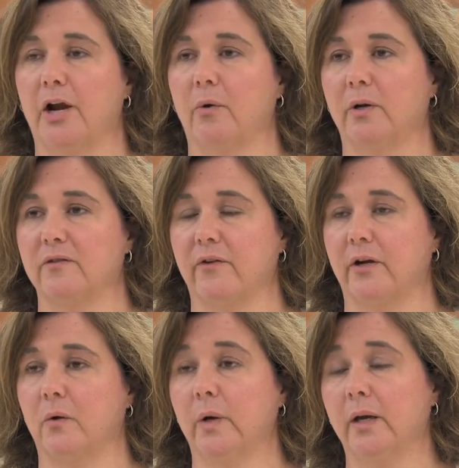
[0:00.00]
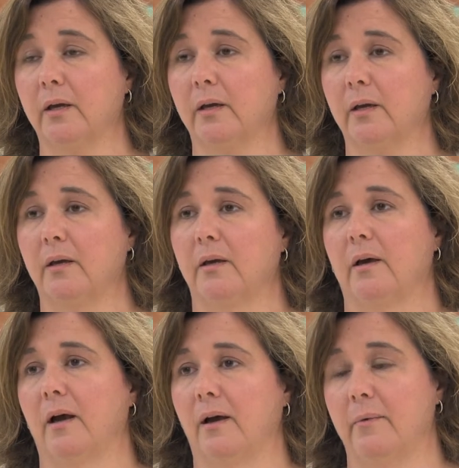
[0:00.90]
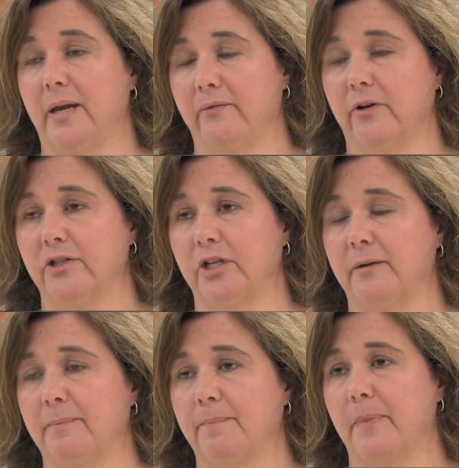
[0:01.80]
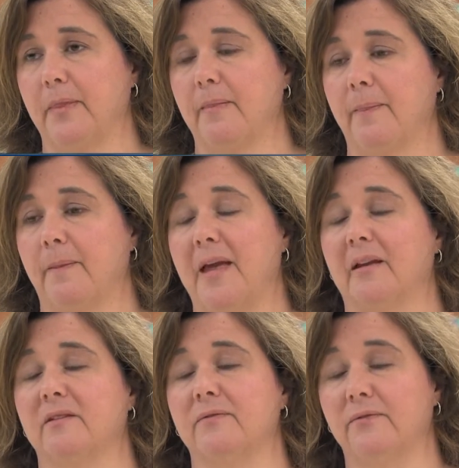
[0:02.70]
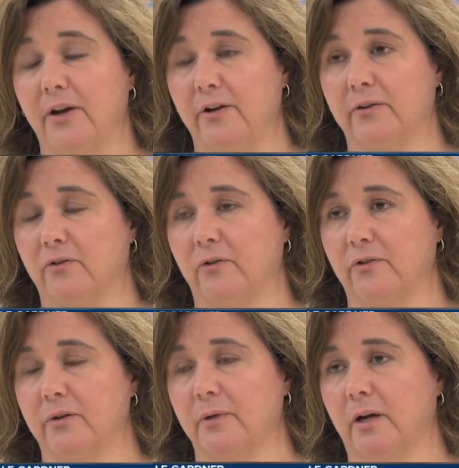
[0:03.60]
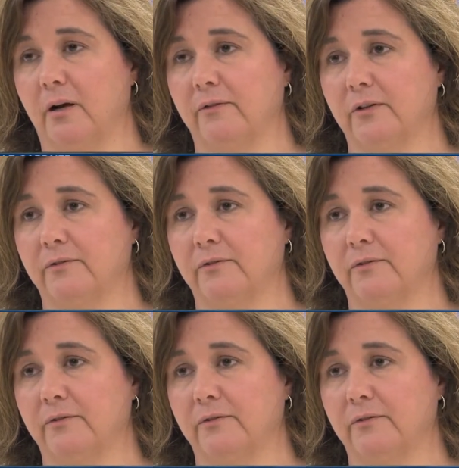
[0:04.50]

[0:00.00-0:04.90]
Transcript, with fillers: Heroin is very quick um, and very cheap and it's very difficult for them to get off